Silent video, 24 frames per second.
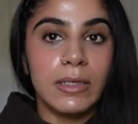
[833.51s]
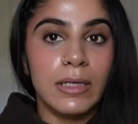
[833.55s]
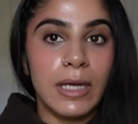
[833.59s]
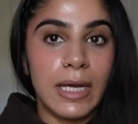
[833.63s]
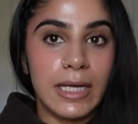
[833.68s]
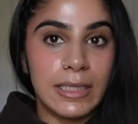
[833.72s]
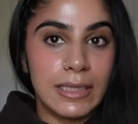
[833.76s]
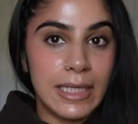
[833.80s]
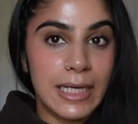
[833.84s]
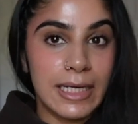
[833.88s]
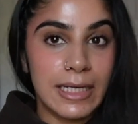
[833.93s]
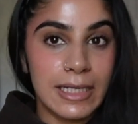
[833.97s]

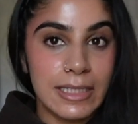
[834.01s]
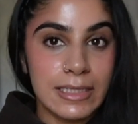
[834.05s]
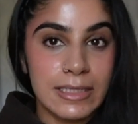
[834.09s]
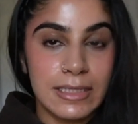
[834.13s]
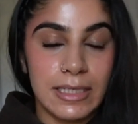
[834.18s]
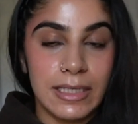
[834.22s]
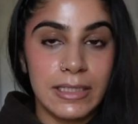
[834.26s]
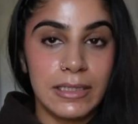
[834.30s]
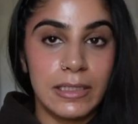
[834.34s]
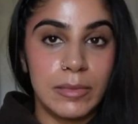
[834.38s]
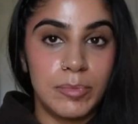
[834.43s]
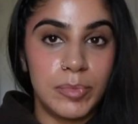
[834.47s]
And like I
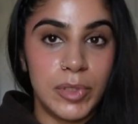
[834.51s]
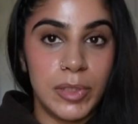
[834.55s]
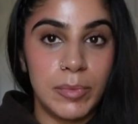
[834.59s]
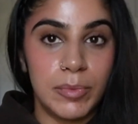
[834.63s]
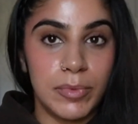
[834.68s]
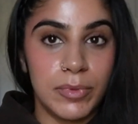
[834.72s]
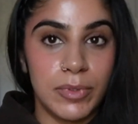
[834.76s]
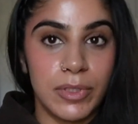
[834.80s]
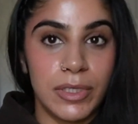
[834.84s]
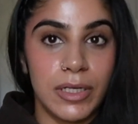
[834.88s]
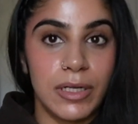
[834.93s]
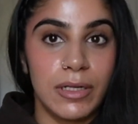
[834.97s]
said, the
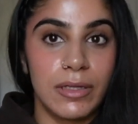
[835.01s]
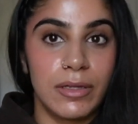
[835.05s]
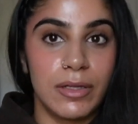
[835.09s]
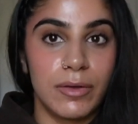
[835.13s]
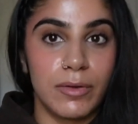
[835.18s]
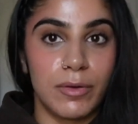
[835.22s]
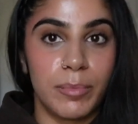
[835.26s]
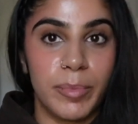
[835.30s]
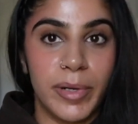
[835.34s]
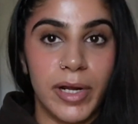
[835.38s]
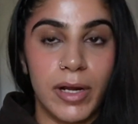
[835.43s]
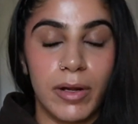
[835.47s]
people there
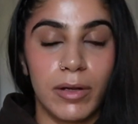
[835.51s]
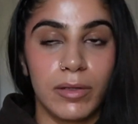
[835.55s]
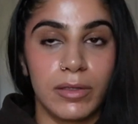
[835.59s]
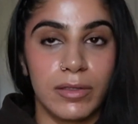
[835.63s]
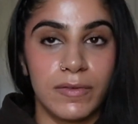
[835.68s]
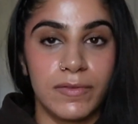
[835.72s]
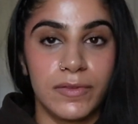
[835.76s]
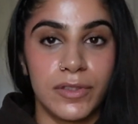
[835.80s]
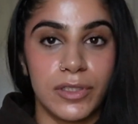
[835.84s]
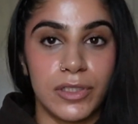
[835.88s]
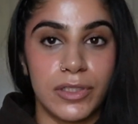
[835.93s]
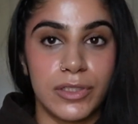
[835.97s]
were
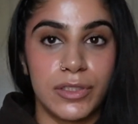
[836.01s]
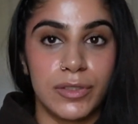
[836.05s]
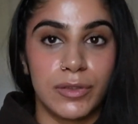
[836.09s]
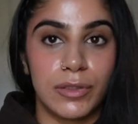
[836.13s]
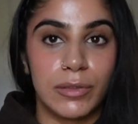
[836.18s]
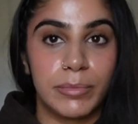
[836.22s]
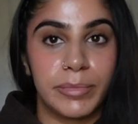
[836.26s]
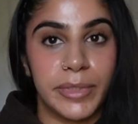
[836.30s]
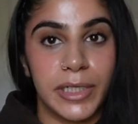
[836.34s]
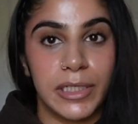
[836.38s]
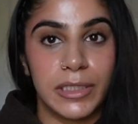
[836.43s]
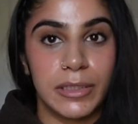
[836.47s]
powerlifters, there
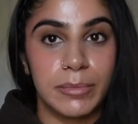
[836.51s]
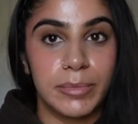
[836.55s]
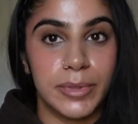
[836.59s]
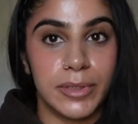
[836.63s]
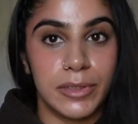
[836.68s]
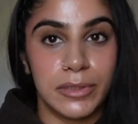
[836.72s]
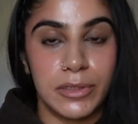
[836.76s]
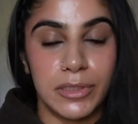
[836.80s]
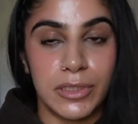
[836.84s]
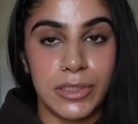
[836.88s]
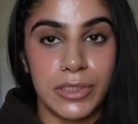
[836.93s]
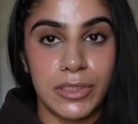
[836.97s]
were
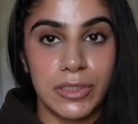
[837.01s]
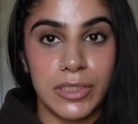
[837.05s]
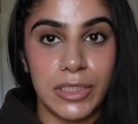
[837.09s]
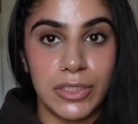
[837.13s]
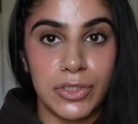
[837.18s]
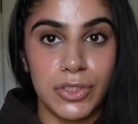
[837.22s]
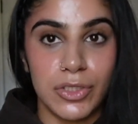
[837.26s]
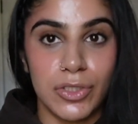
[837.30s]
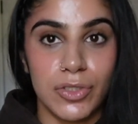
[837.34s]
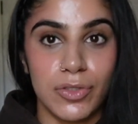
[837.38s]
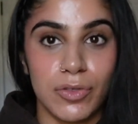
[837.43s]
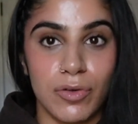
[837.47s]
bodybuilders, and
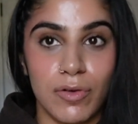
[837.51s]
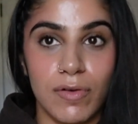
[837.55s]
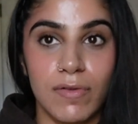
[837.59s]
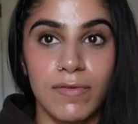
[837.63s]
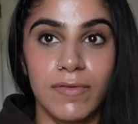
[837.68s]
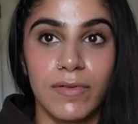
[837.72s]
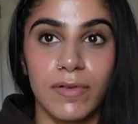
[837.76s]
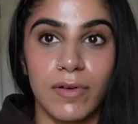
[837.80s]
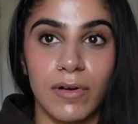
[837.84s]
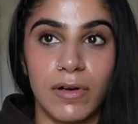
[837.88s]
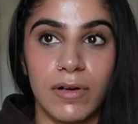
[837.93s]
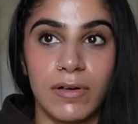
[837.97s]
just
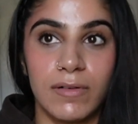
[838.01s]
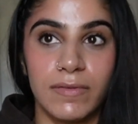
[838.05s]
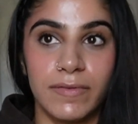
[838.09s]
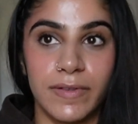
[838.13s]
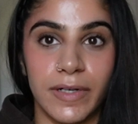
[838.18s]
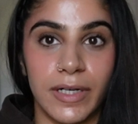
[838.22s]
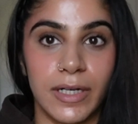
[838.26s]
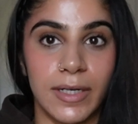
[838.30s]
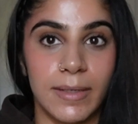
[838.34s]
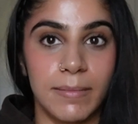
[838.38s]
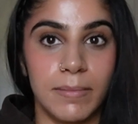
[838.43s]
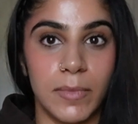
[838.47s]
overall
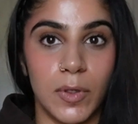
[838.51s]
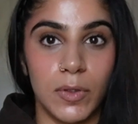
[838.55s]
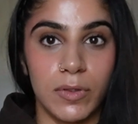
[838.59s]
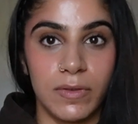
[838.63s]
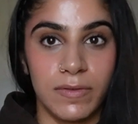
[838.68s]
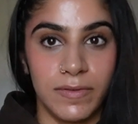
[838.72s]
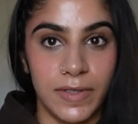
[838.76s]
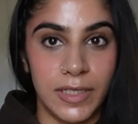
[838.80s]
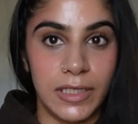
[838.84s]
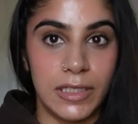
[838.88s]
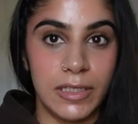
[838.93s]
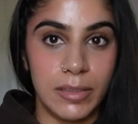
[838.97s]
very
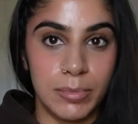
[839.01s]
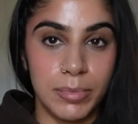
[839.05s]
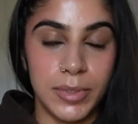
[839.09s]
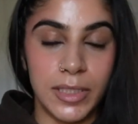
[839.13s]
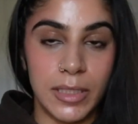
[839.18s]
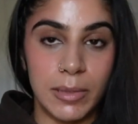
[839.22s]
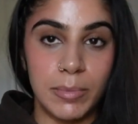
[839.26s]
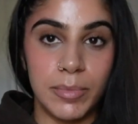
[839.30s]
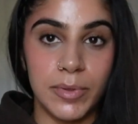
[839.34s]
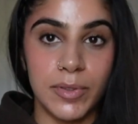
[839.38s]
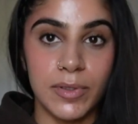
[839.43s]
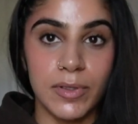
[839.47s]
motivated
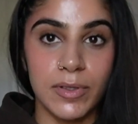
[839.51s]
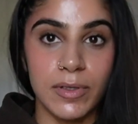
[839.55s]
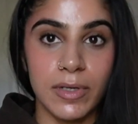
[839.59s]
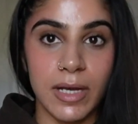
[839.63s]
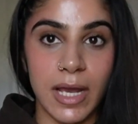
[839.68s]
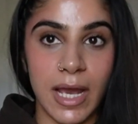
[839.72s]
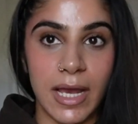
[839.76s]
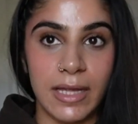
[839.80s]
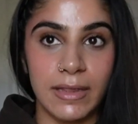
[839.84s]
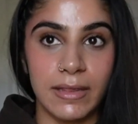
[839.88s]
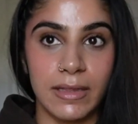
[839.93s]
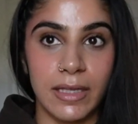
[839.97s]
people,
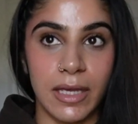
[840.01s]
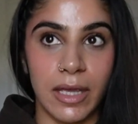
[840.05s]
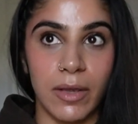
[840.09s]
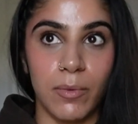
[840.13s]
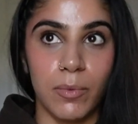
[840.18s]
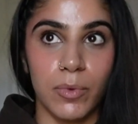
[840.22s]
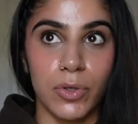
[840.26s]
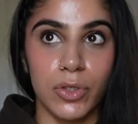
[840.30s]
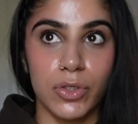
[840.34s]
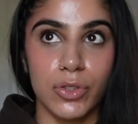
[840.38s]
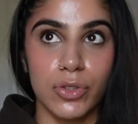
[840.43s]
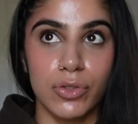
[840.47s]
and they
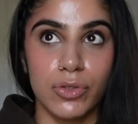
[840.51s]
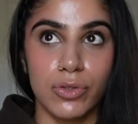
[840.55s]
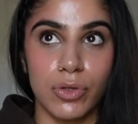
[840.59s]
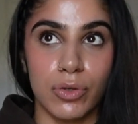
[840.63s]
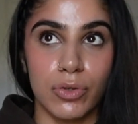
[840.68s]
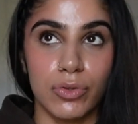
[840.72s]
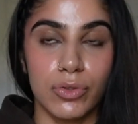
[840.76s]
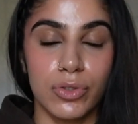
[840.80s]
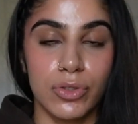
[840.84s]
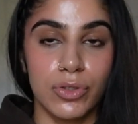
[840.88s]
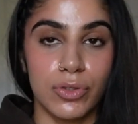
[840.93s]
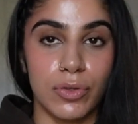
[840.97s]
were
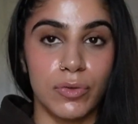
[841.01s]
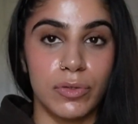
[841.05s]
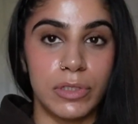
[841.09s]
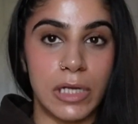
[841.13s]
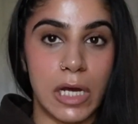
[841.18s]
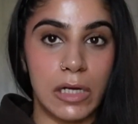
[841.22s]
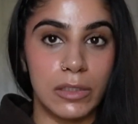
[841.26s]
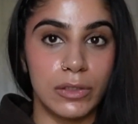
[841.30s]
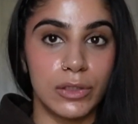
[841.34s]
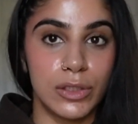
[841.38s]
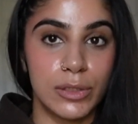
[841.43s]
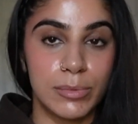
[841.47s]
so
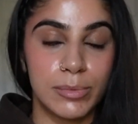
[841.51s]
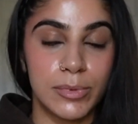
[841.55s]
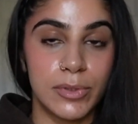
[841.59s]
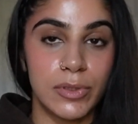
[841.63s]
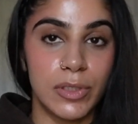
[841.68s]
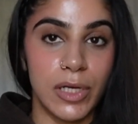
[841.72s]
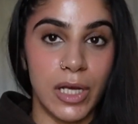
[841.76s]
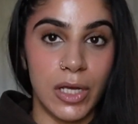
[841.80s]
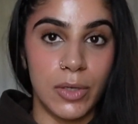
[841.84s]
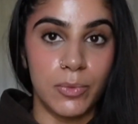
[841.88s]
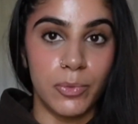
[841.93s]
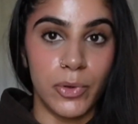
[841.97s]
knowledgeable
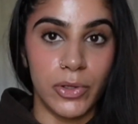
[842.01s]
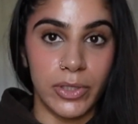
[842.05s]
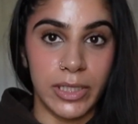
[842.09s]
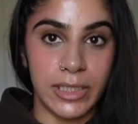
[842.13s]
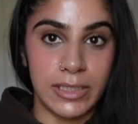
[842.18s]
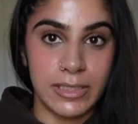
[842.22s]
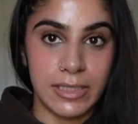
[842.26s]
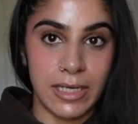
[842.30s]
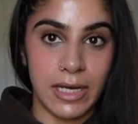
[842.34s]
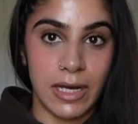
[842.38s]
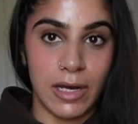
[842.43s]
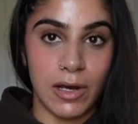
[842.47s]
and
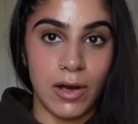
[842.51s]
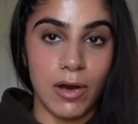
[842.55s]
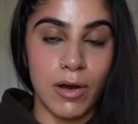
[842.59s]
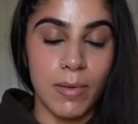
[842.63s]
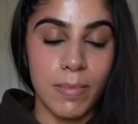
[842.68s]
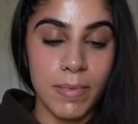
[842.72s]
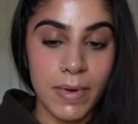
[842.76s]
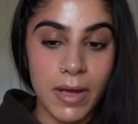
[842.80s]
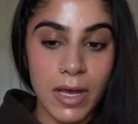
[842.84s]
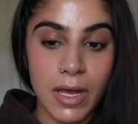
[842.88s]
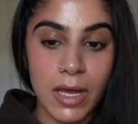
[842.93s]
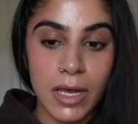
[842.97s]
willing to
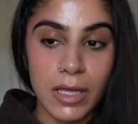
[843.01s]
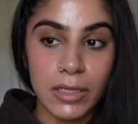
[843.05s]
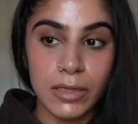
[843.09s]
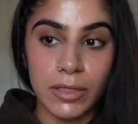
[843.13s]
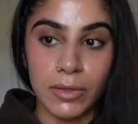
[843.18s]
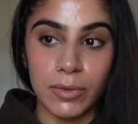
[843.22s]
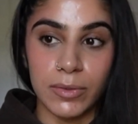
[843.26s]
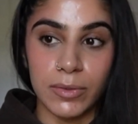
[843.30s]
help. They